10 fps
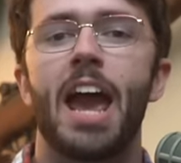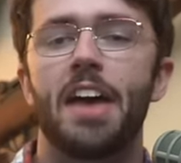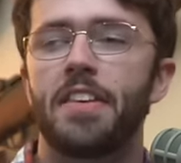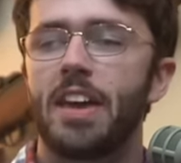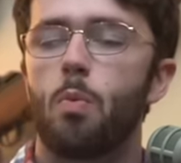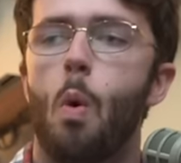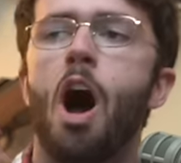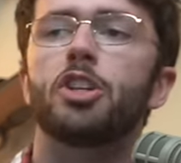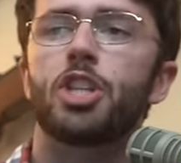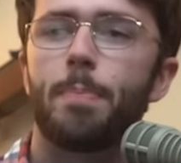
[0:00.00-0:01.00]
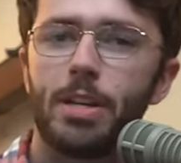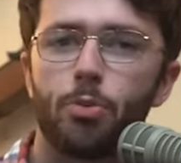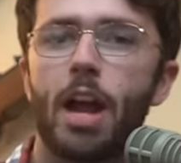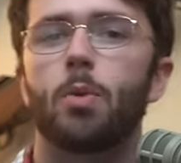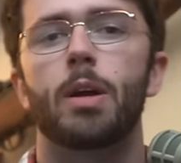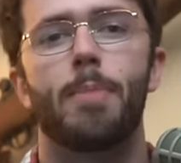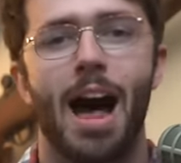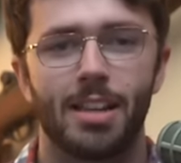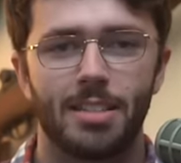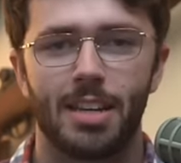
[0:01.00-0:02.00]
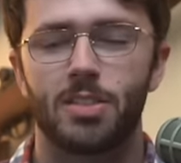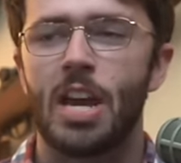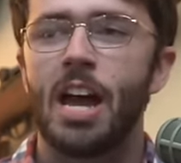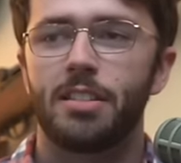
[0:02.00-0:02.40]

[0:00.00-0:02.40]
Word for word: and then they wash up into right wing politics